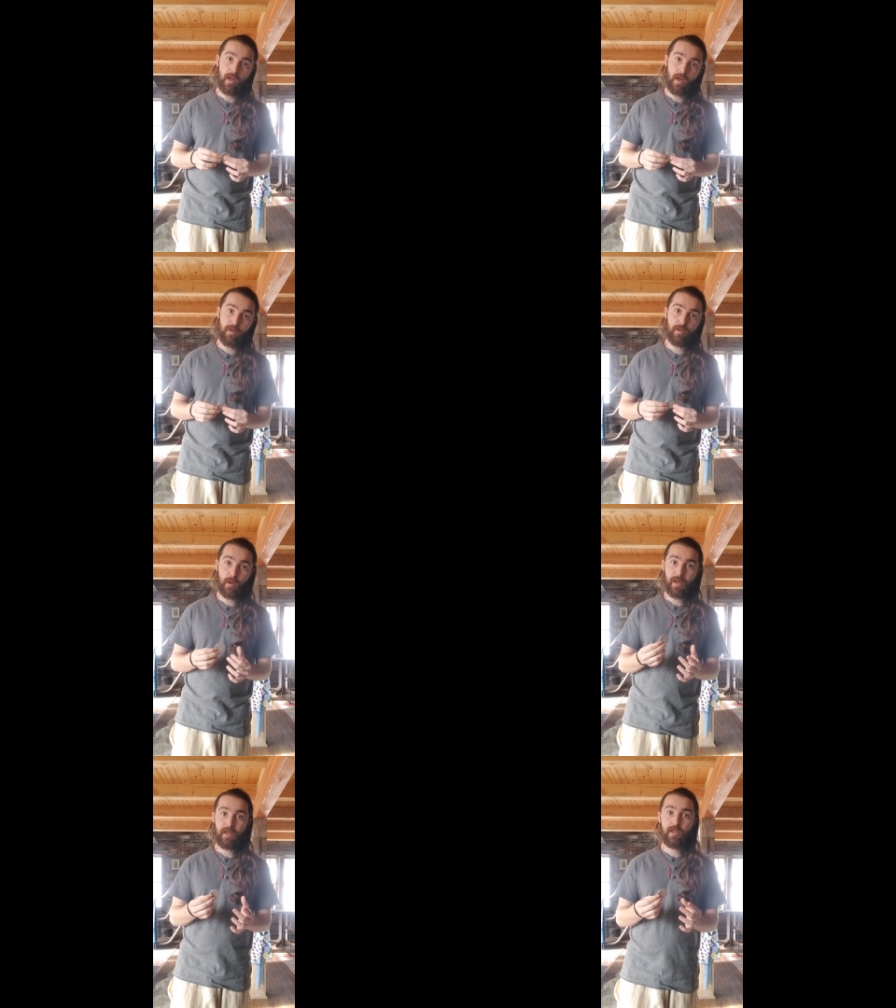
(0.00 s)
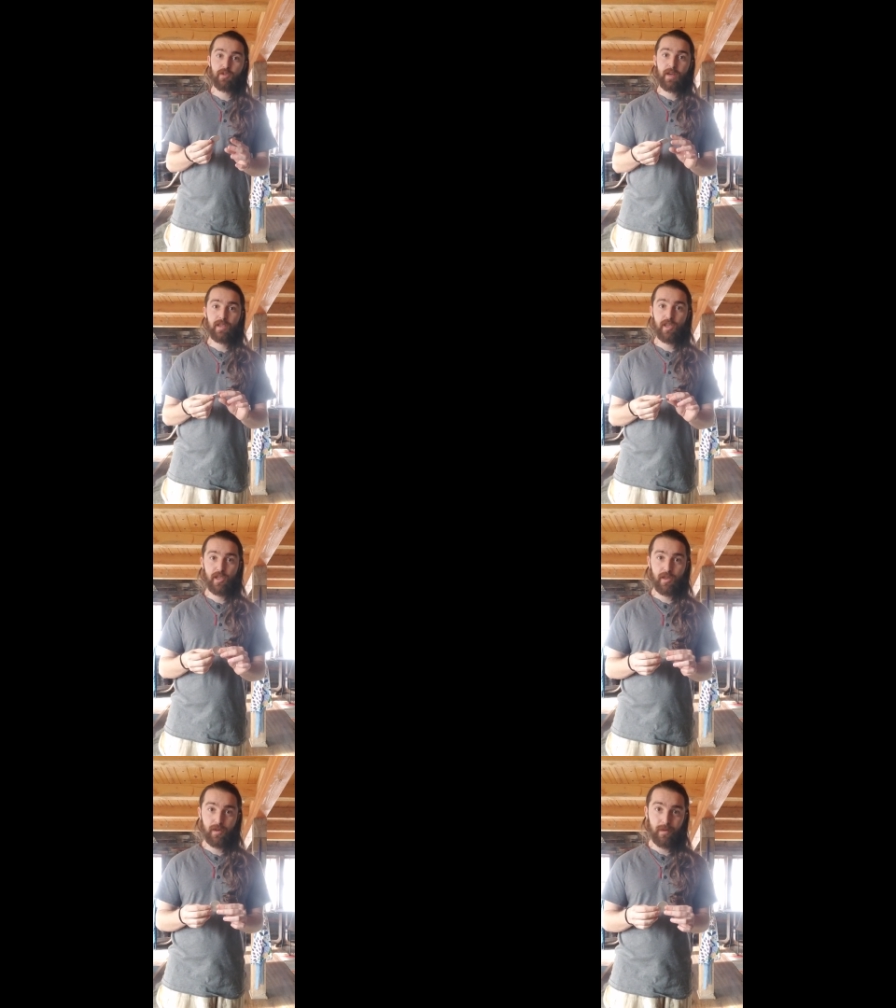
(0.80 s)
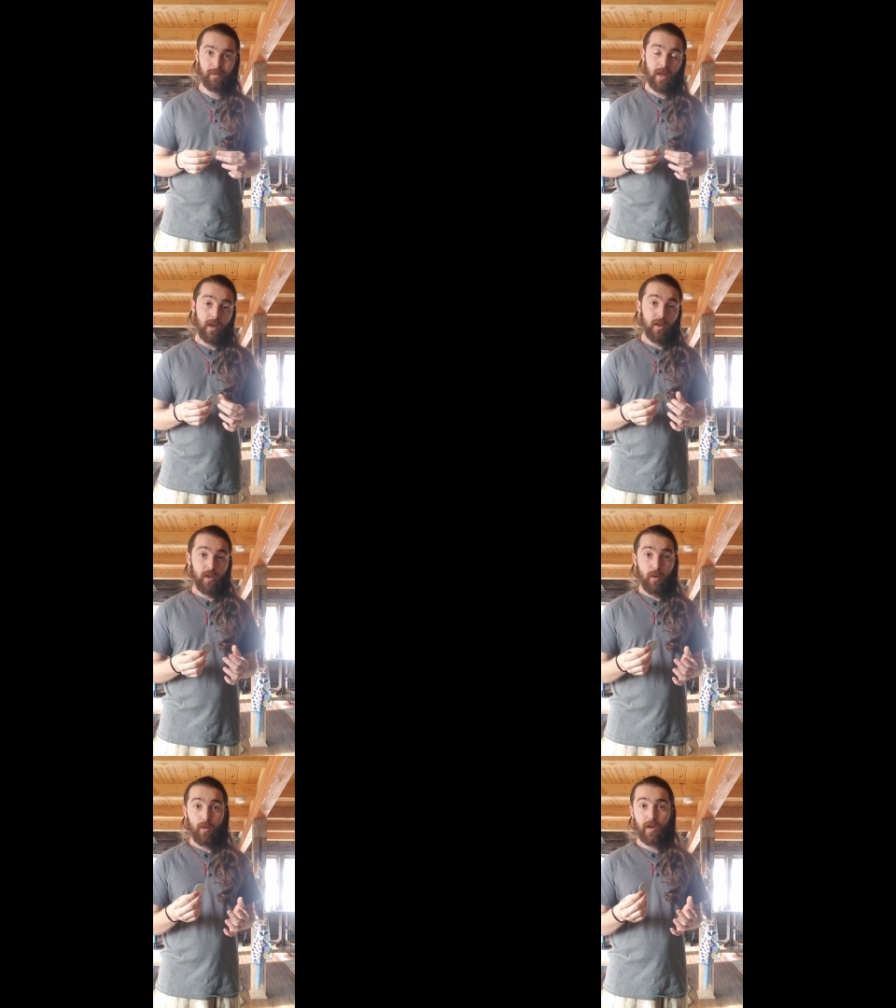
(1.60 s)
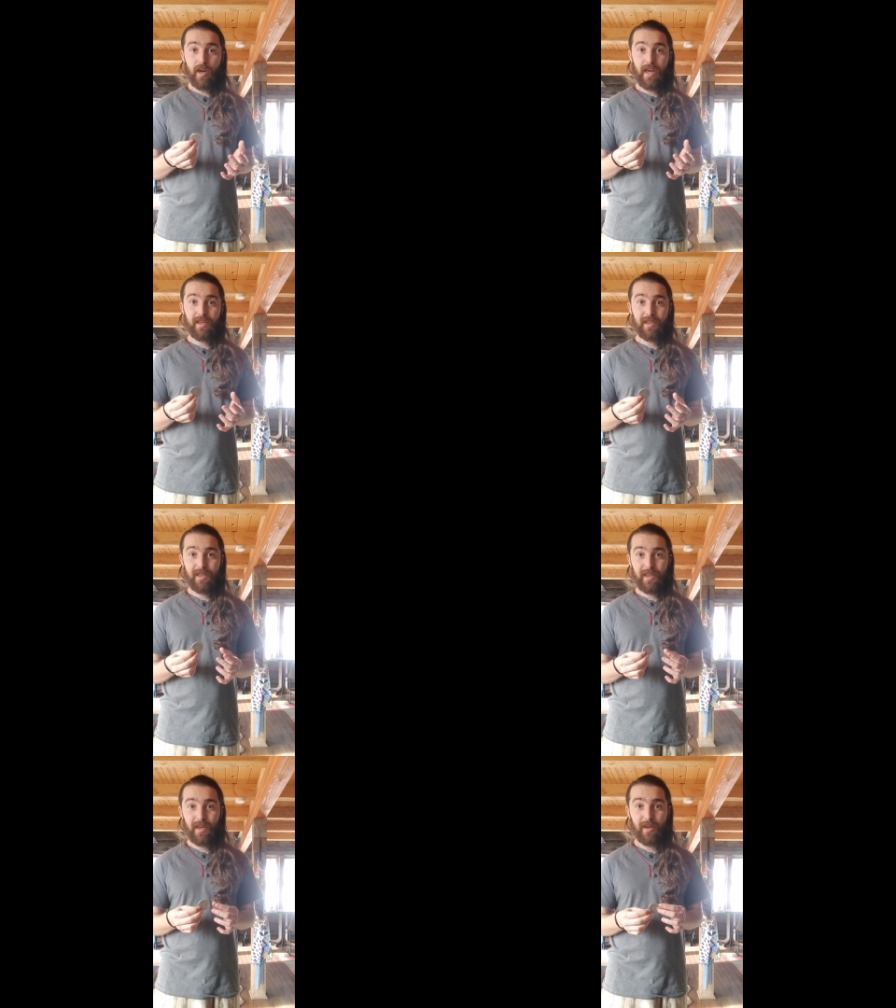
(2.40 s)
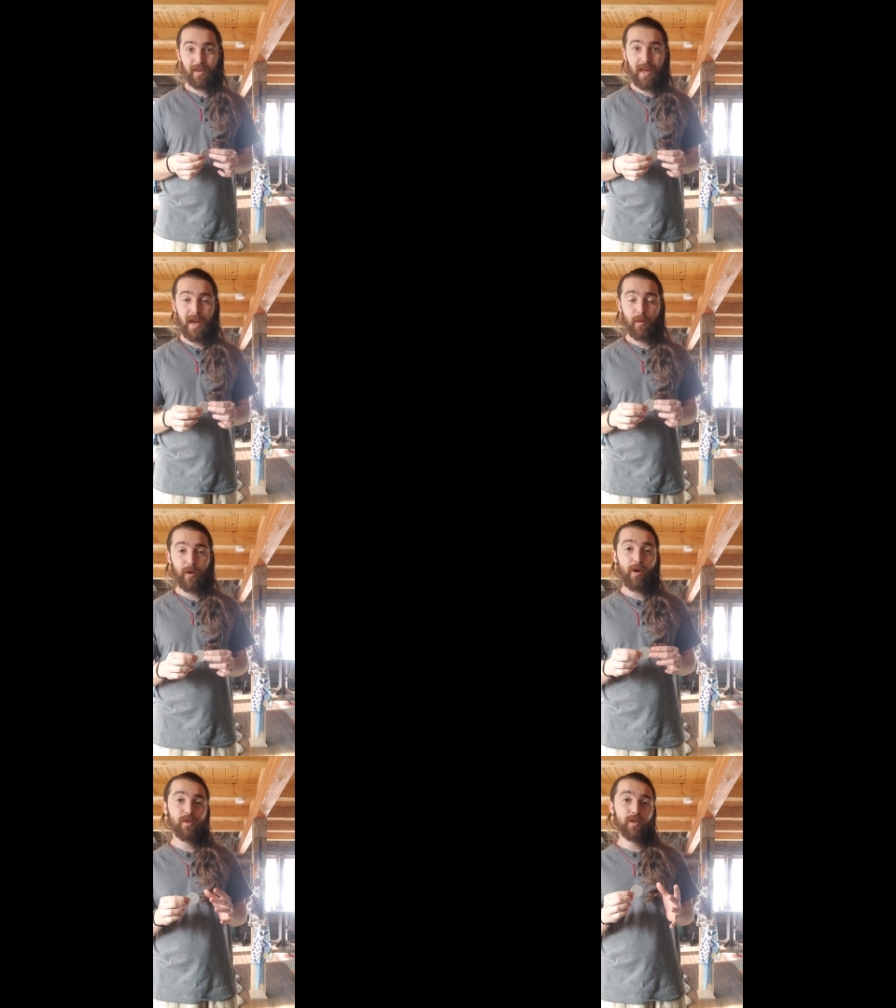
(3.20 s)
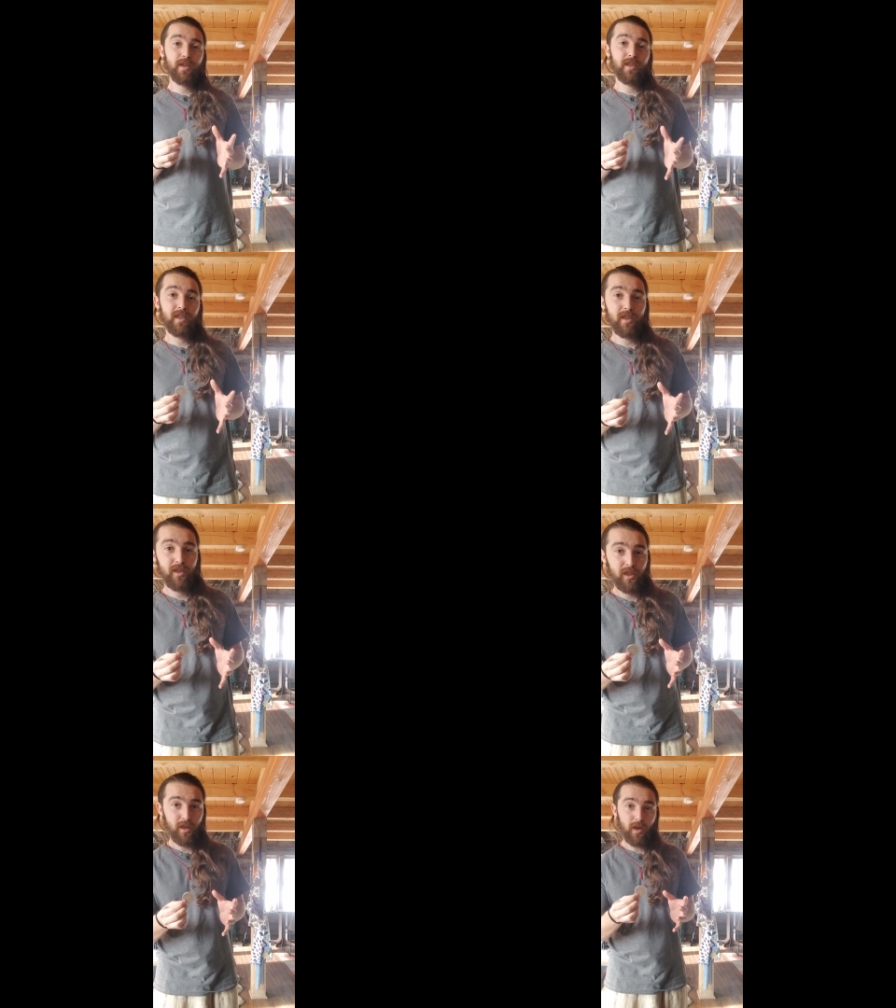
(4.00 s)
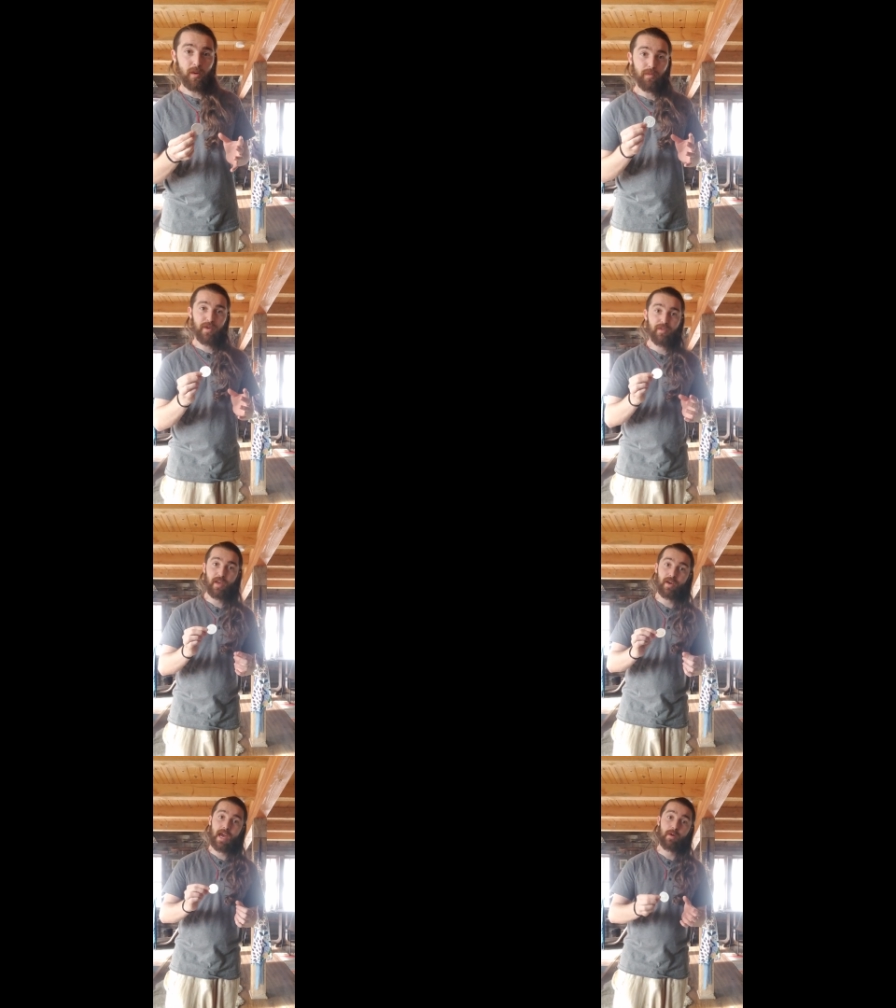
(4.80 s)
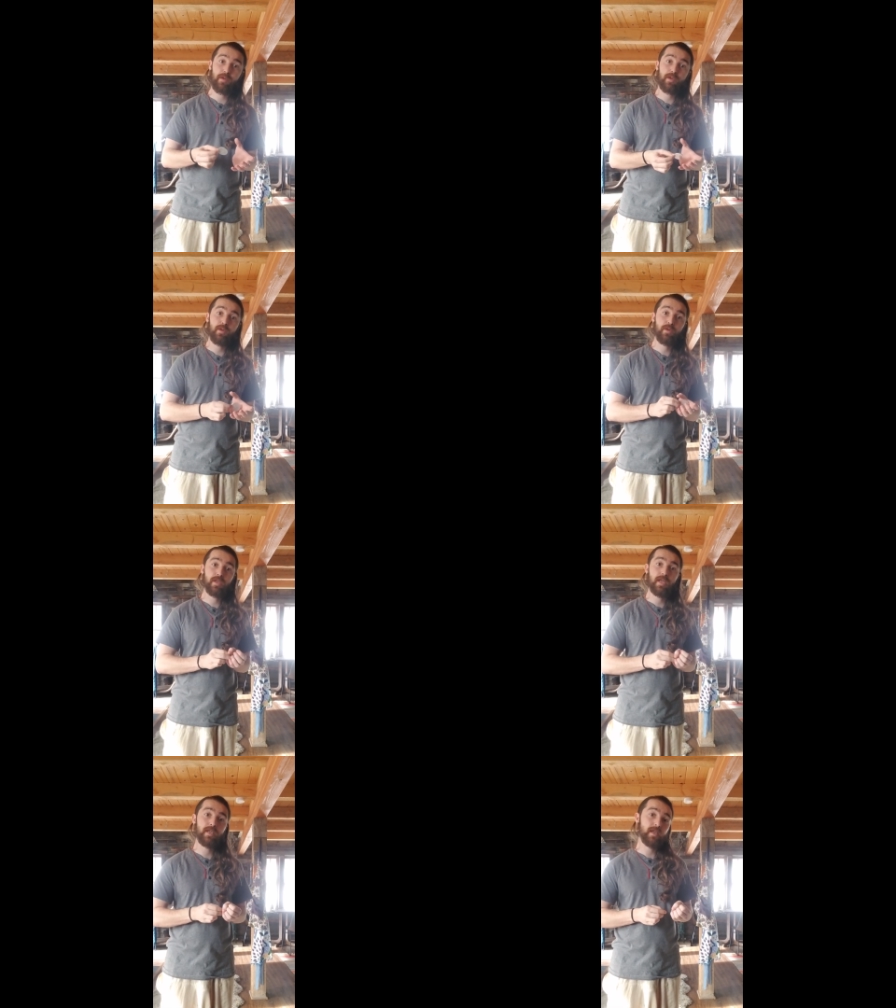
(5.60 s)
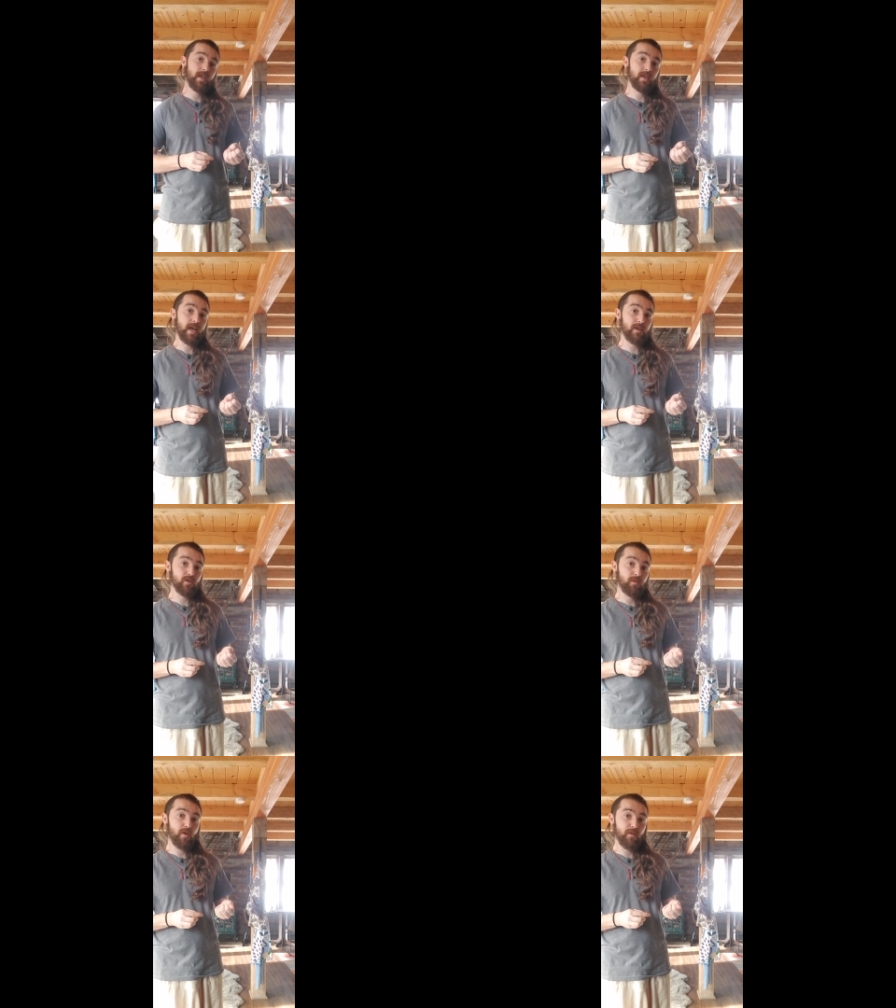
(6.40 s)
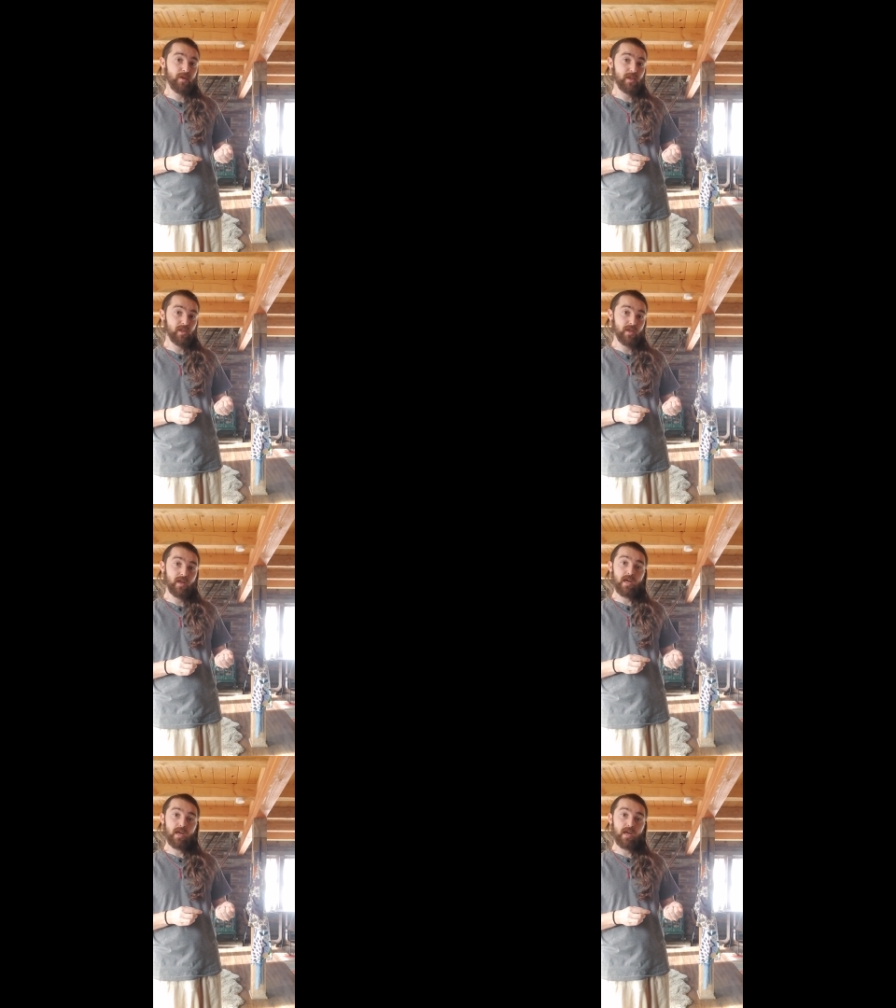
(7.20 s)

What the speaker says: of doing these transitions. We're going to get into detail on that, and we're also going to teach briefly on how to use this in natural motivation.